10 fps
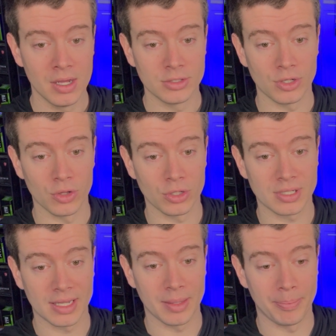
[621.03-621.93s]
So it looks
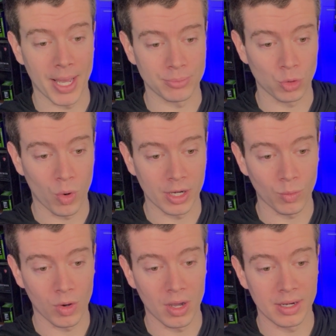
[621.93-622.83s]
like the B E P
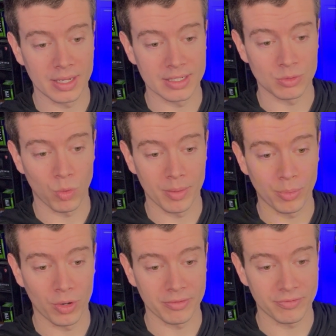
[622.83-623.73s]
twenty-one is one
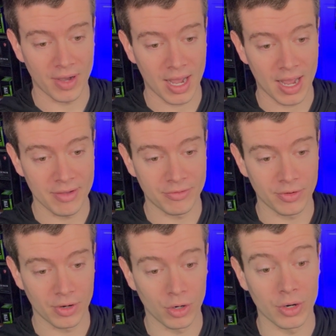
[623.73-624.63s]
point five,
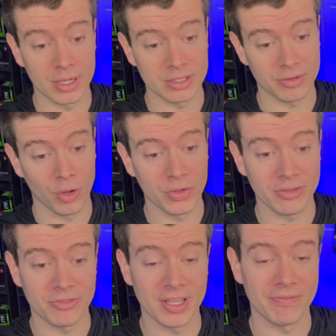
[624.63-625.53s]
or is only a
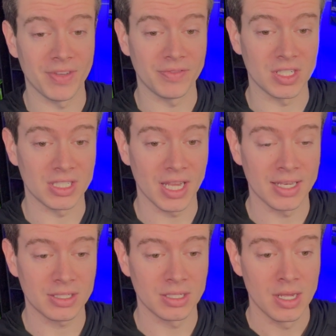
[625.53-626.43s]
fee of fifty
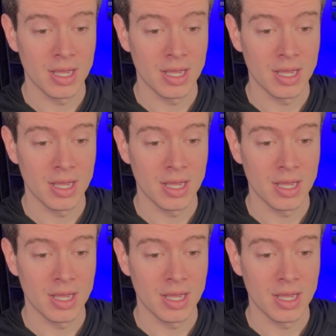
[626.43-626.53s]
cents.